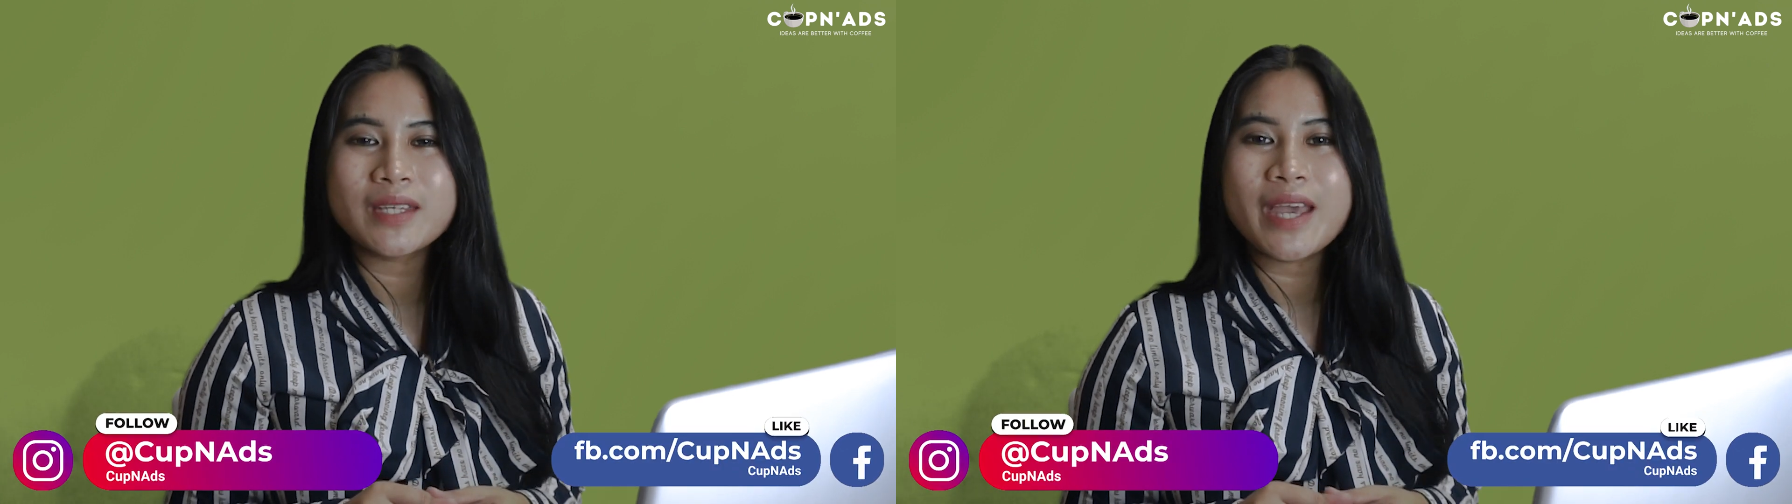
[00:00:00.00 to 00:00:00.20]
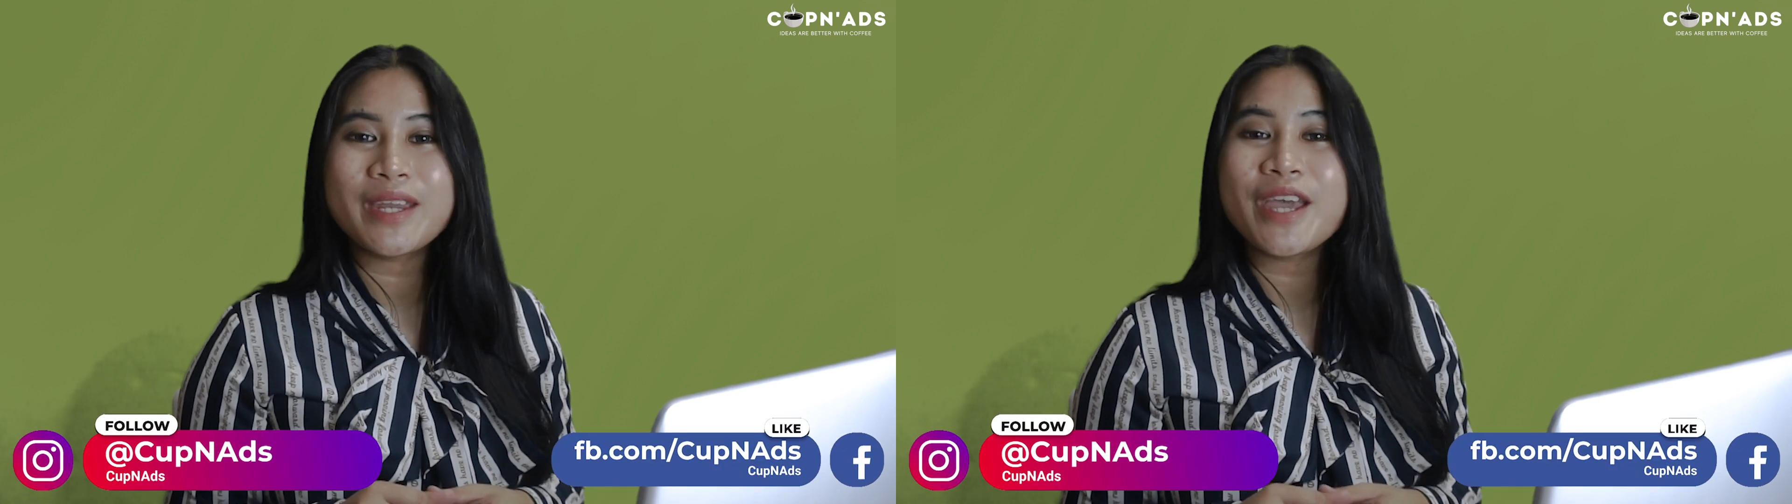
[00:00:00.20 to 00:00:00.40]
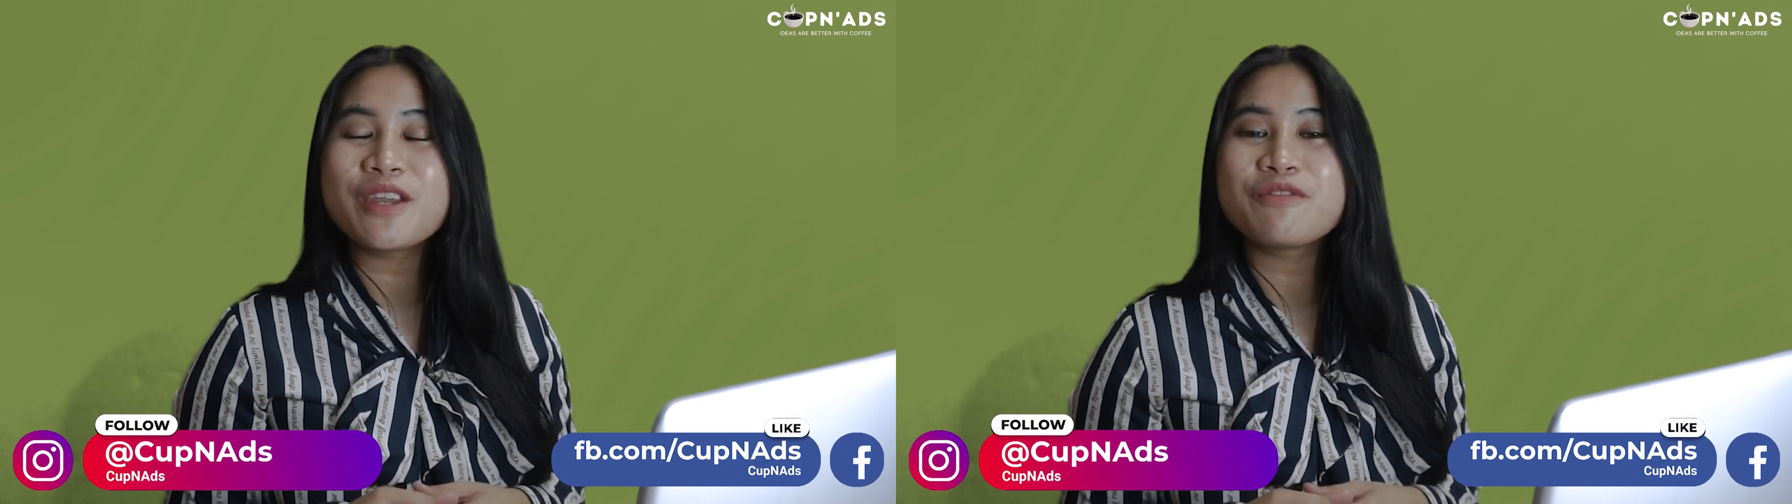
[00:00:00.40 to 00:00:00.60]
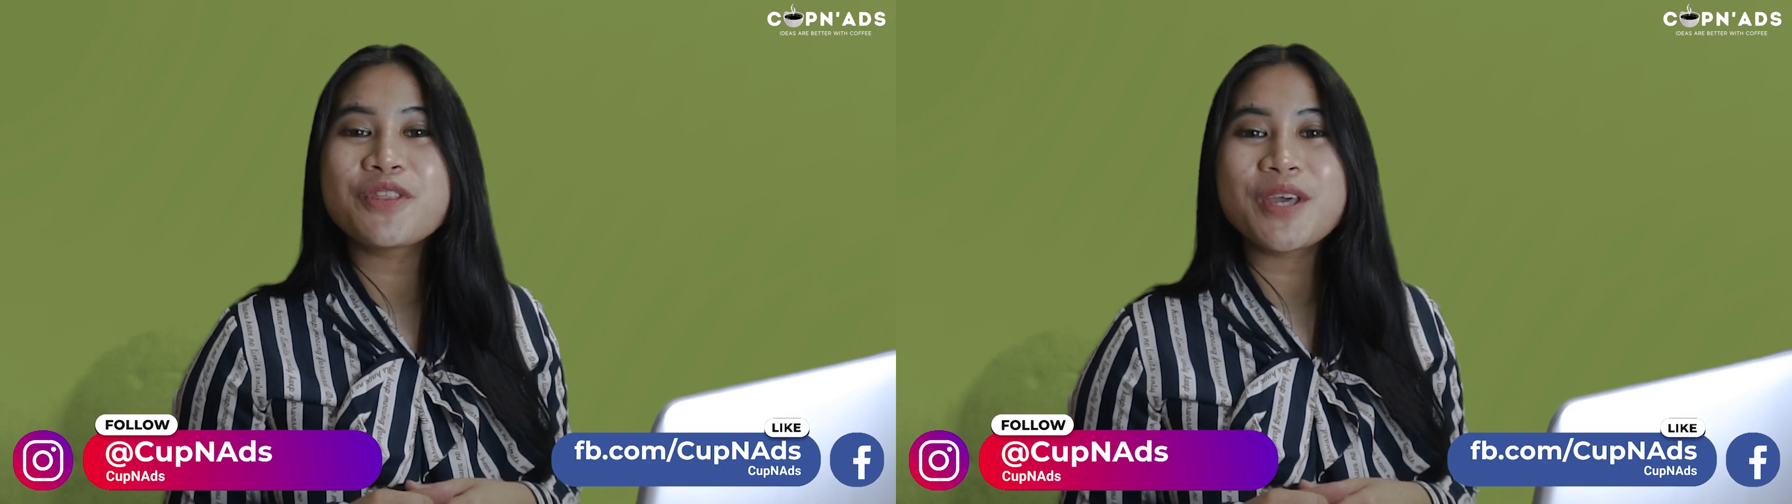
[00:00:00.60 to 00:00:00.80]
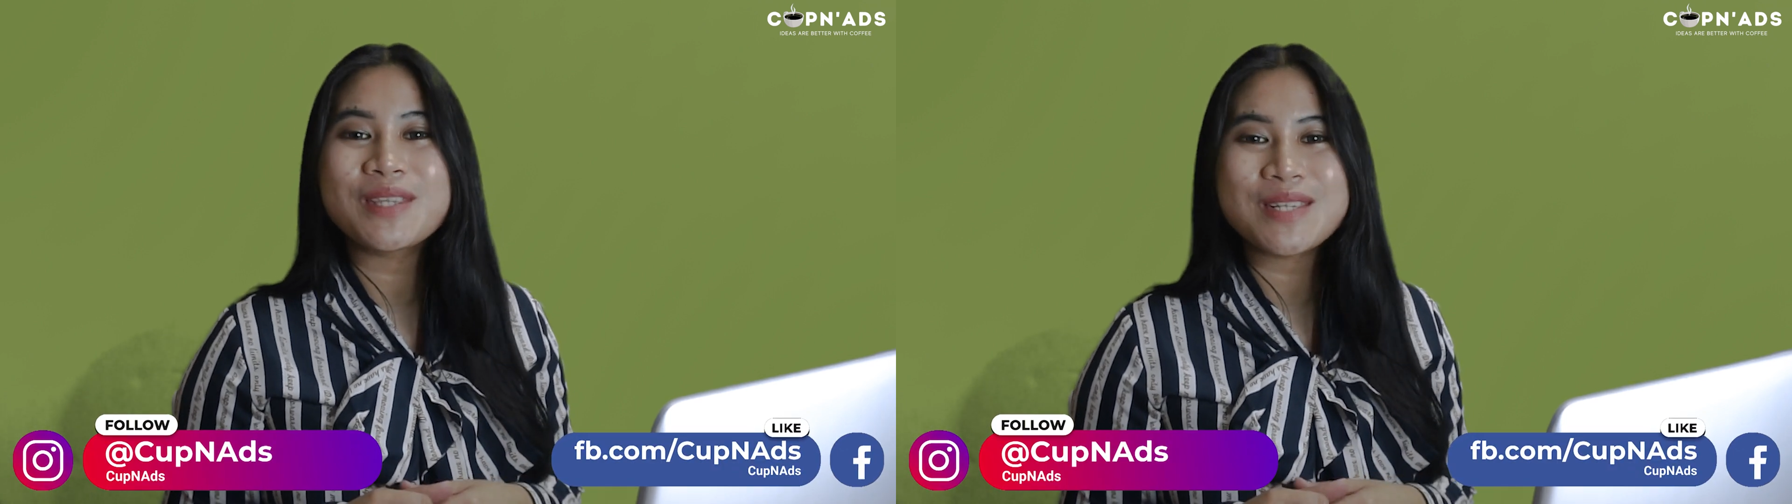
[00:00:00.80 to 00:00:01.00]
And again, if you
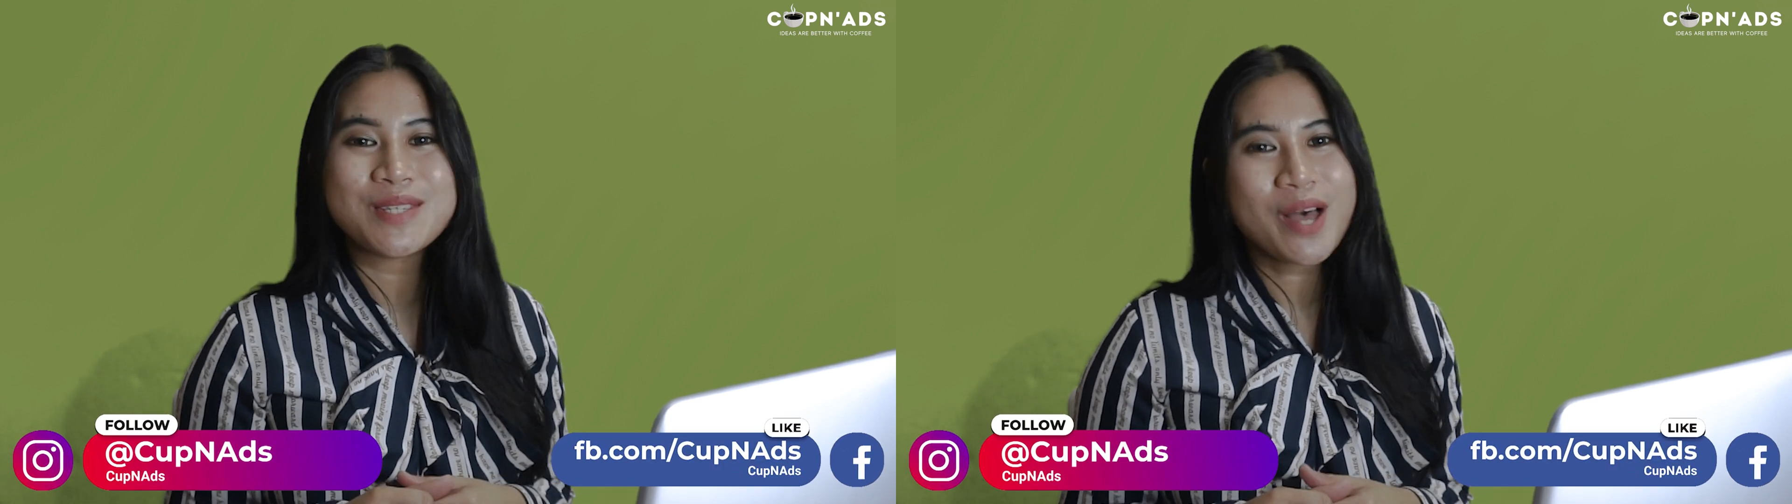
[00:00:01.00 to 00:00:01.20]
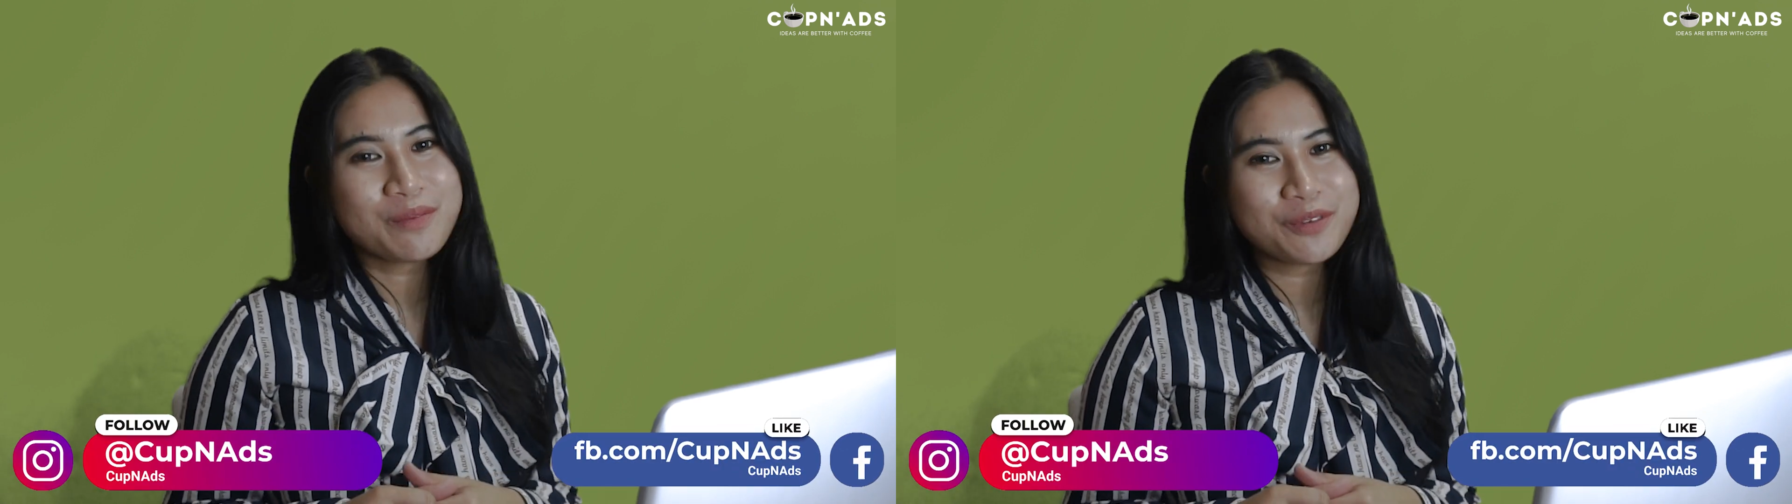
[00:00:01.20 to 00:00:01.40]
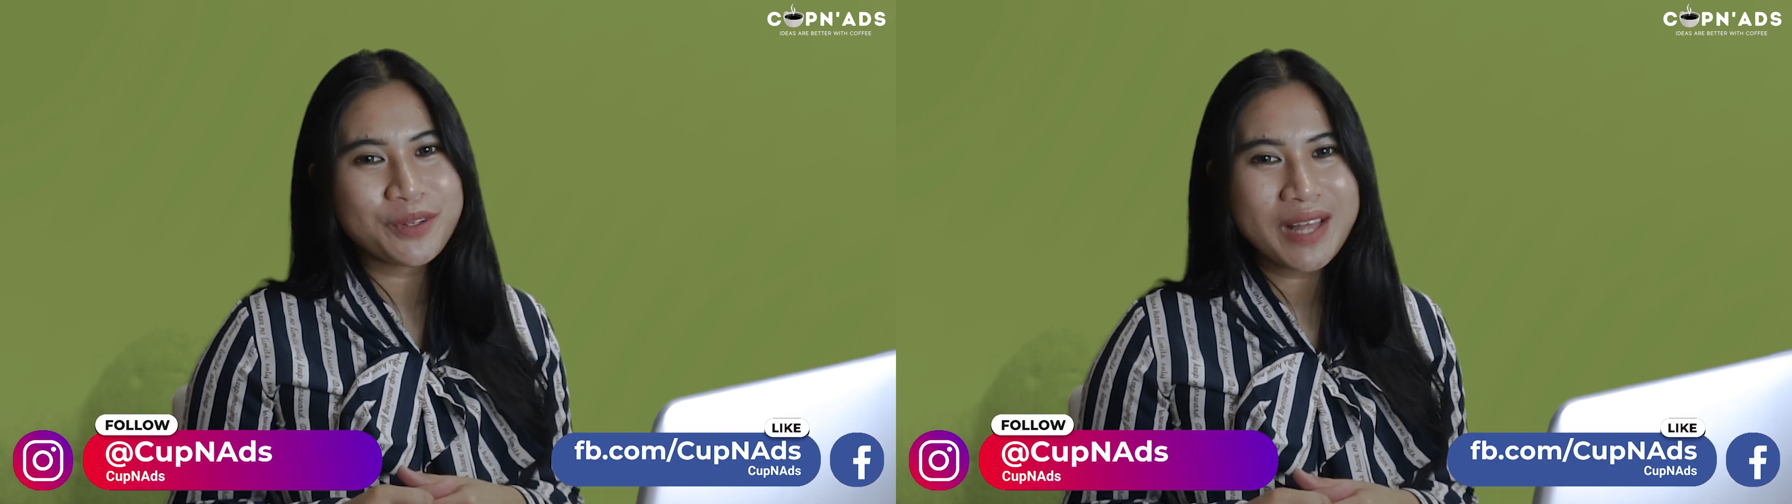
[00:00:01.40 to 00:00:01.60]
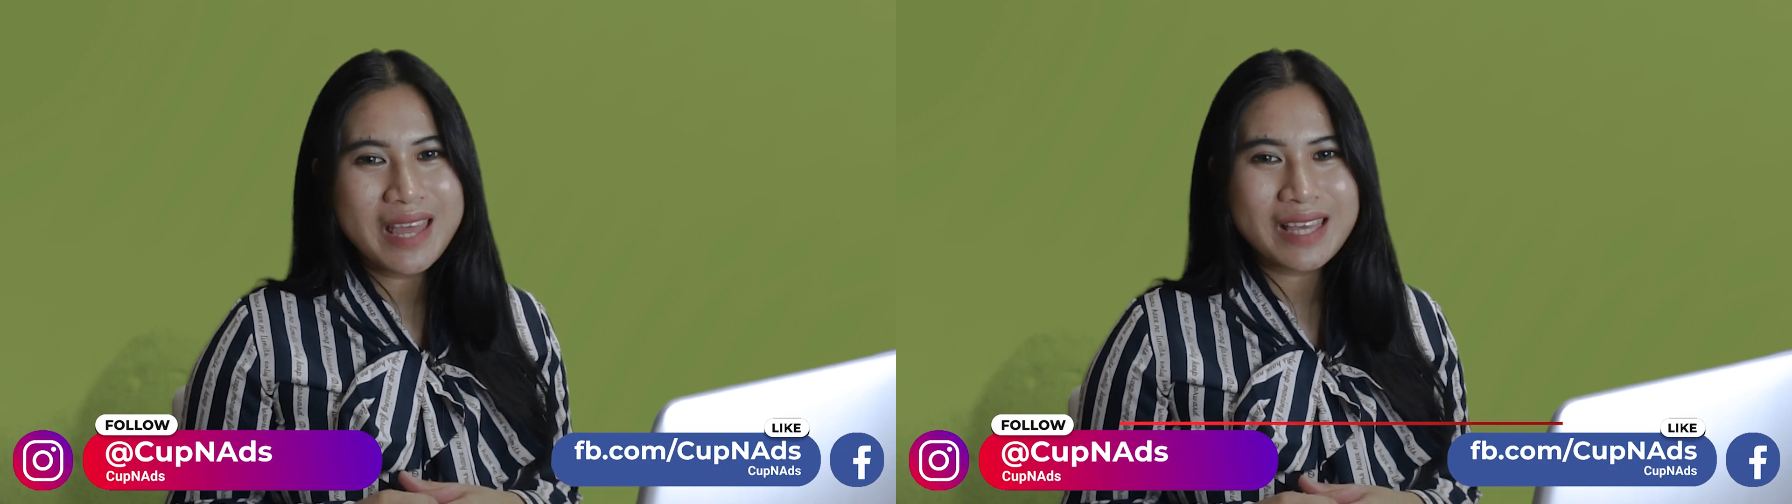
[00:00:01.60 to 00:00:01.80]
think this is helpful,